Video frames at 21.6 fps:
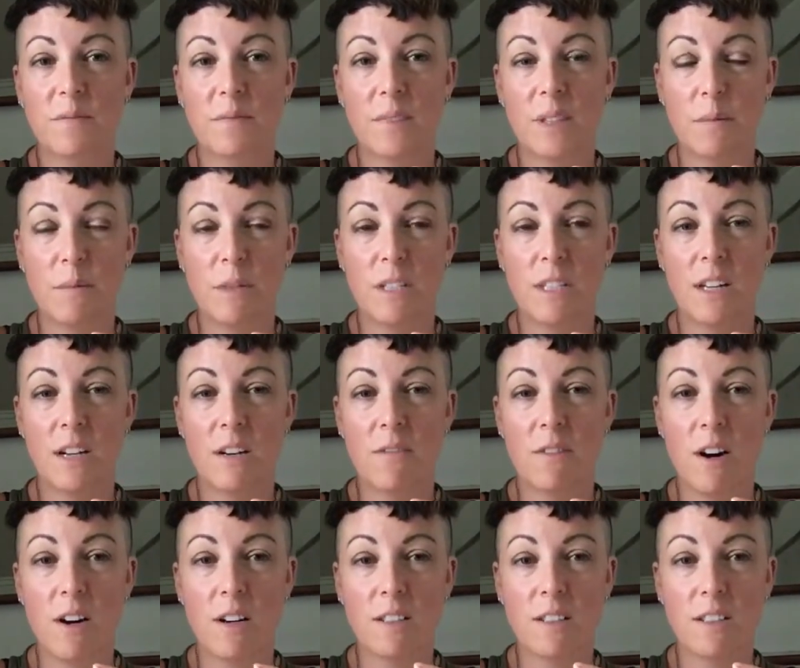Let me say
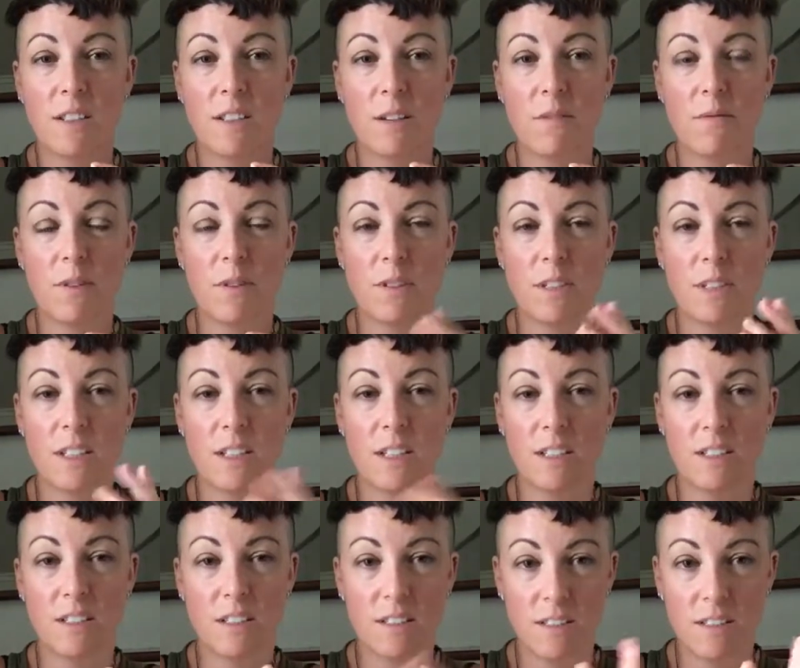raw instead of frozen
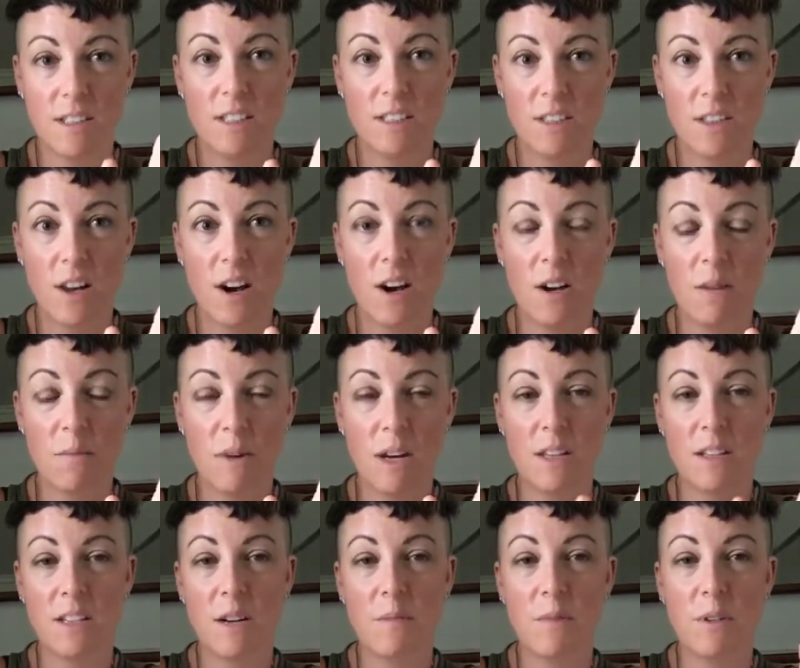because it's thawed by
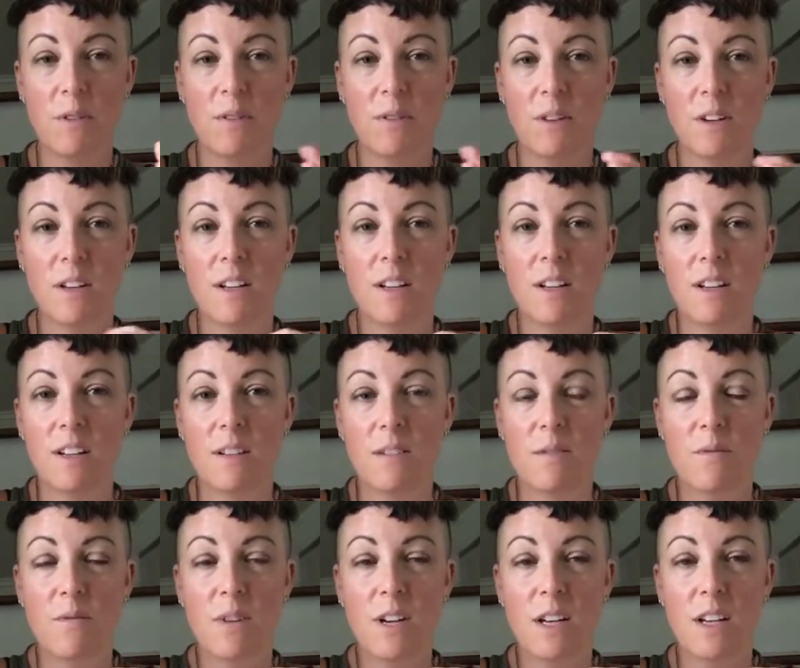the time you
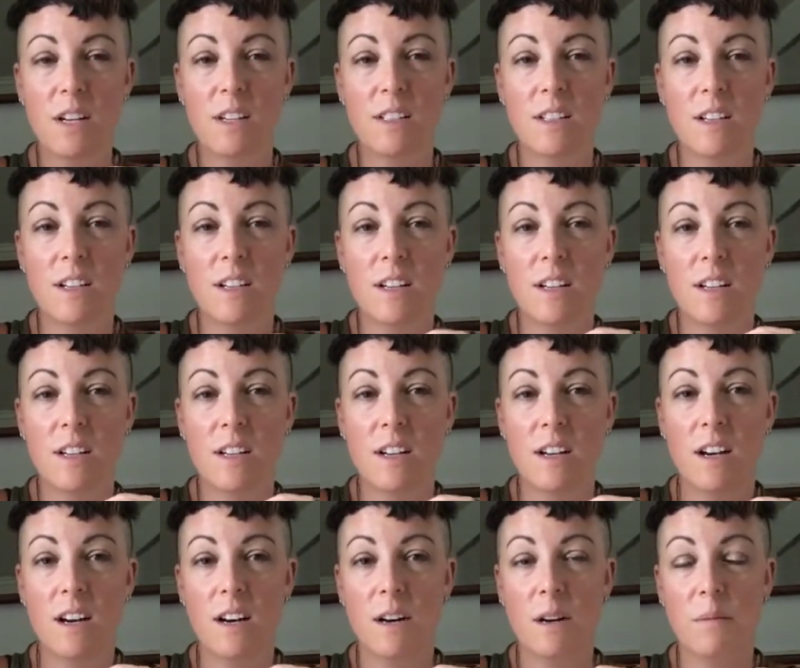feed it.
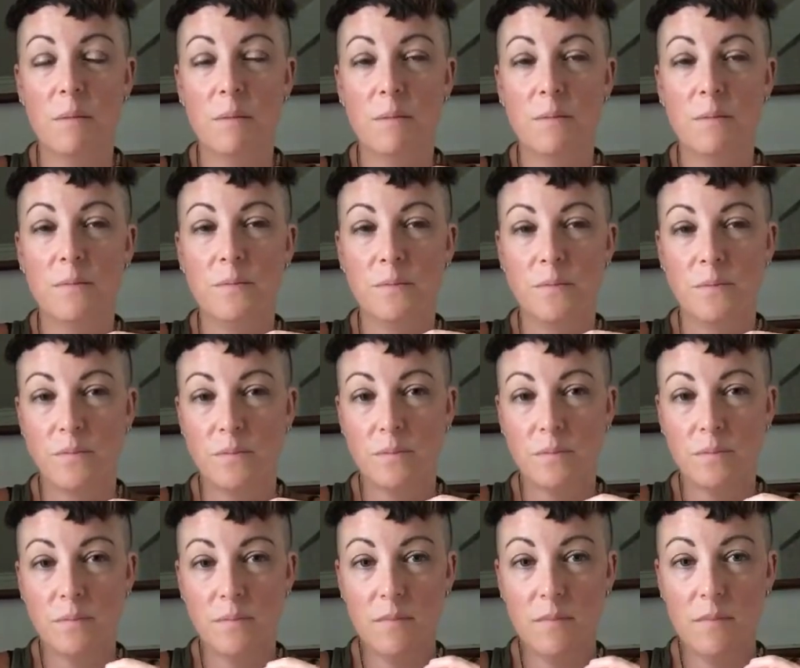
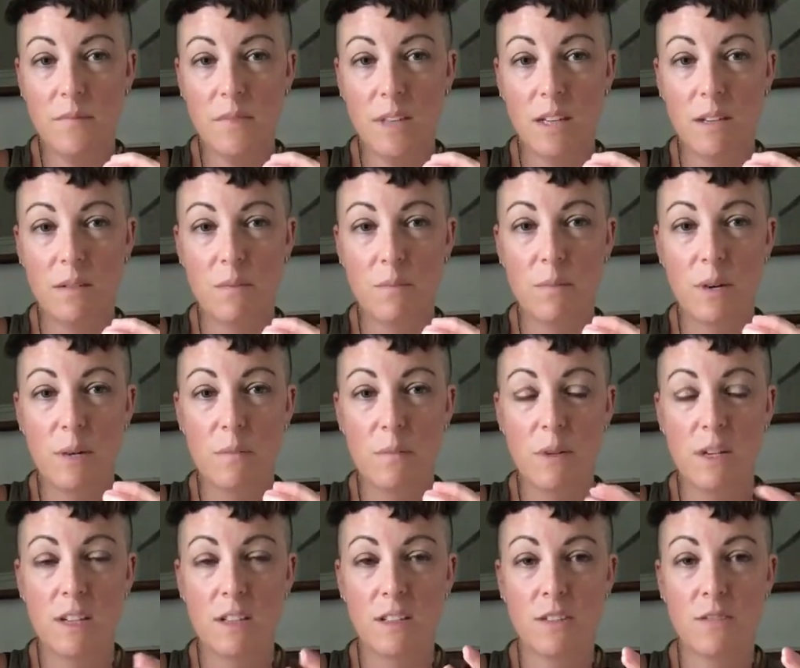But
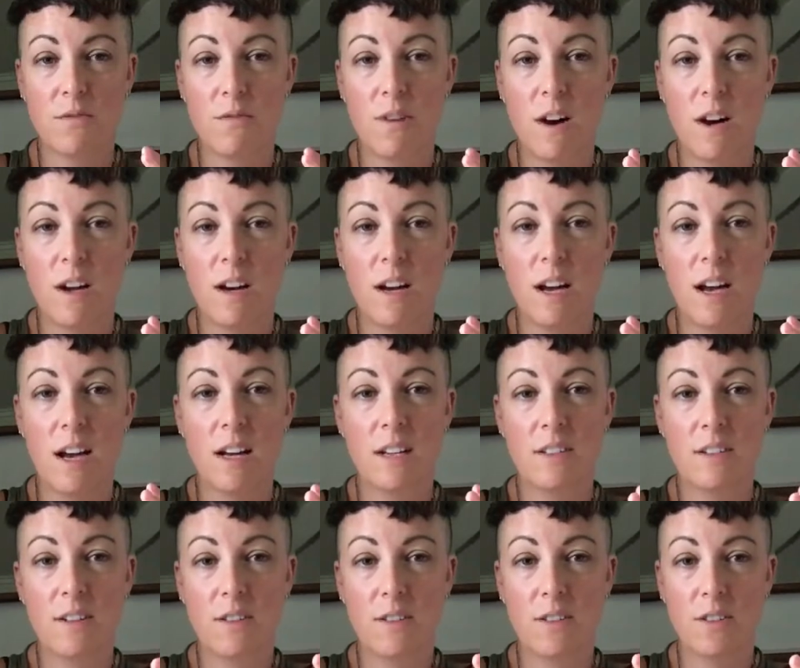because it's raw, it
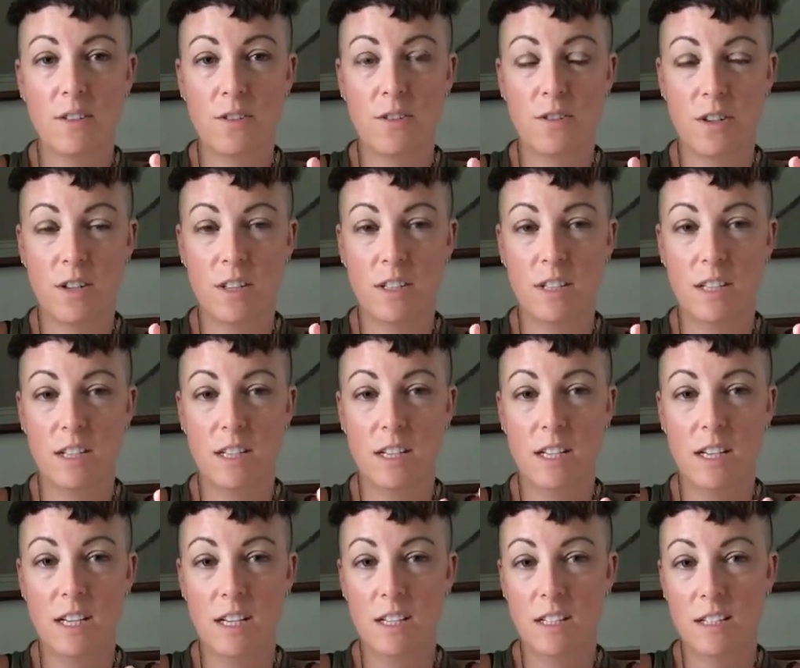has all the nutrients it
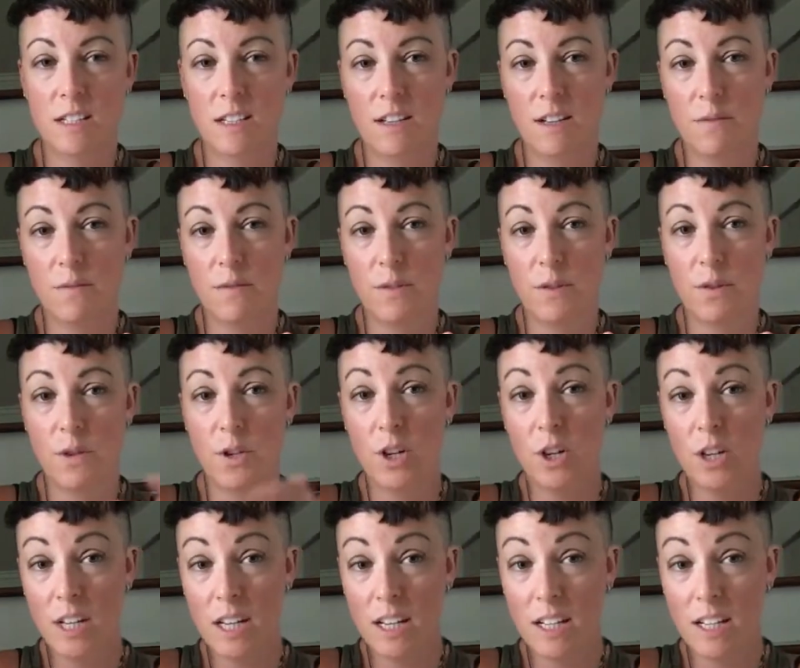needs. If you
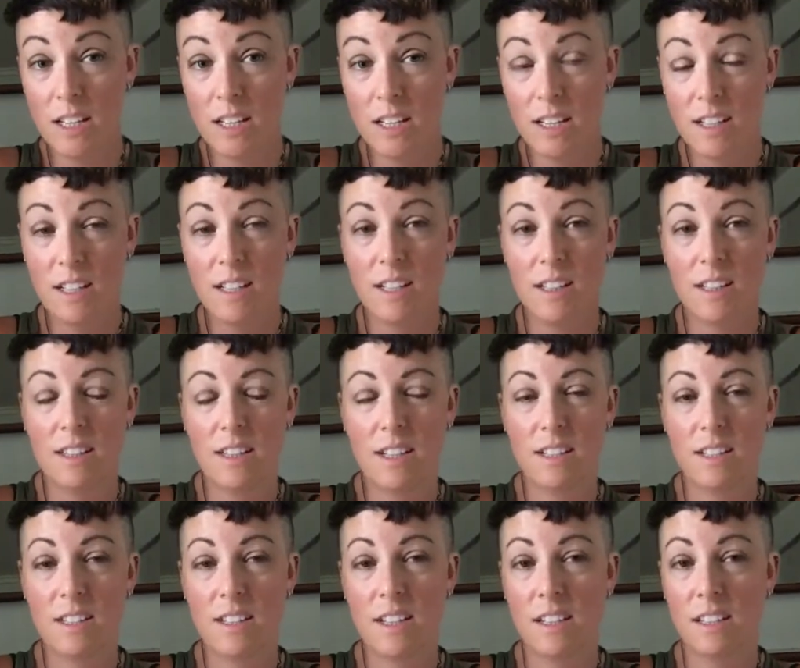cook it,
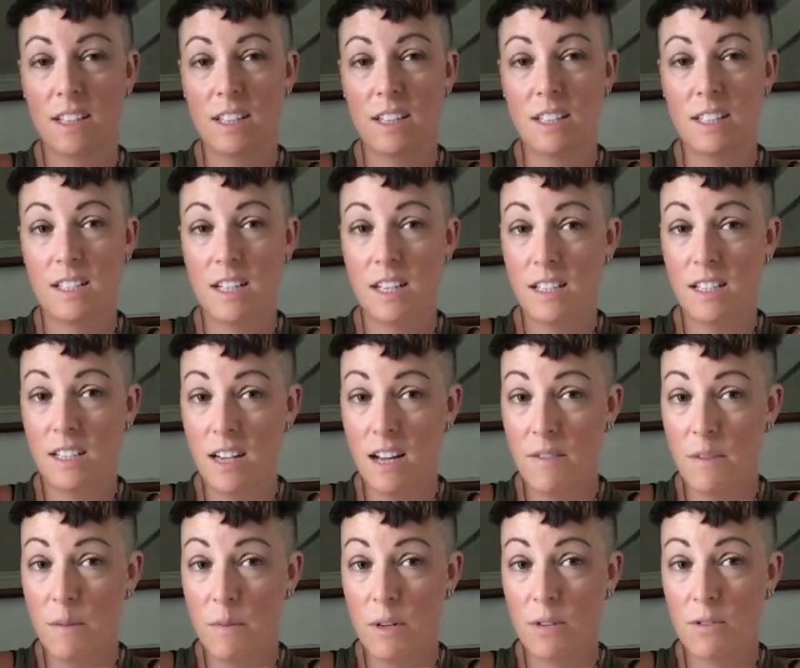then suddenly it doesn't
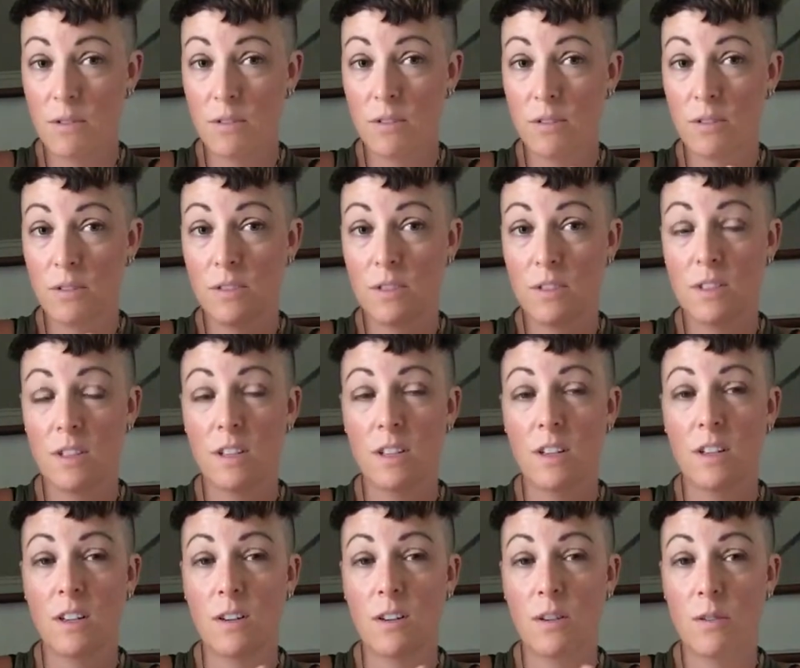have the minerals
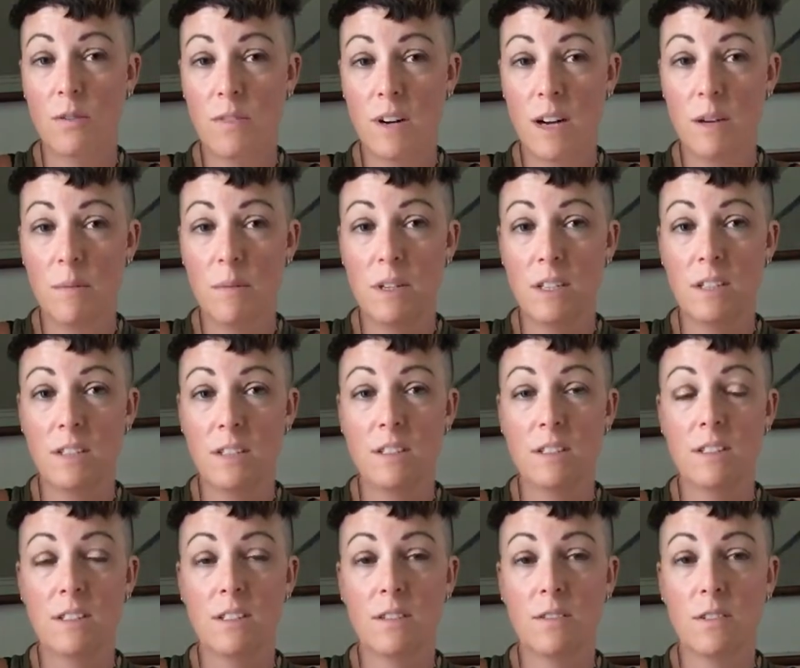or
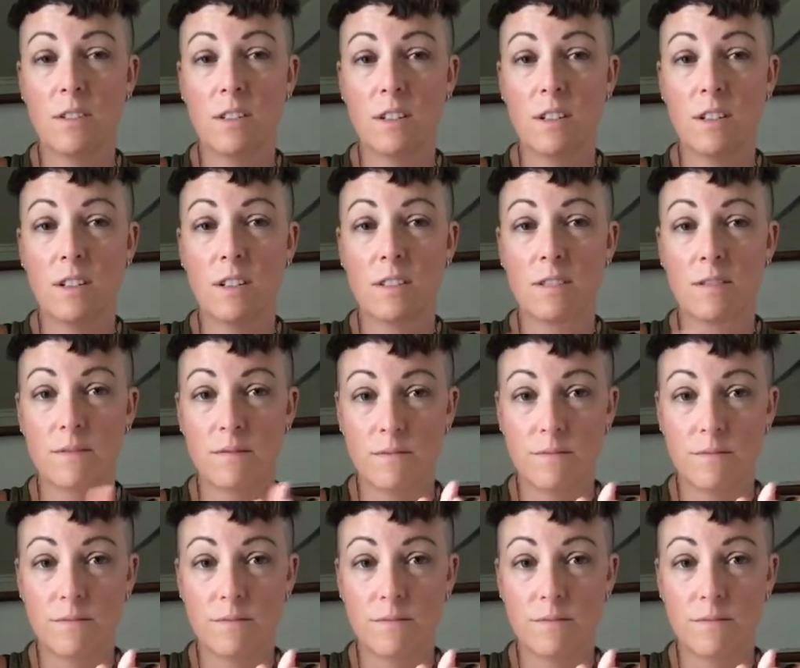vitamins or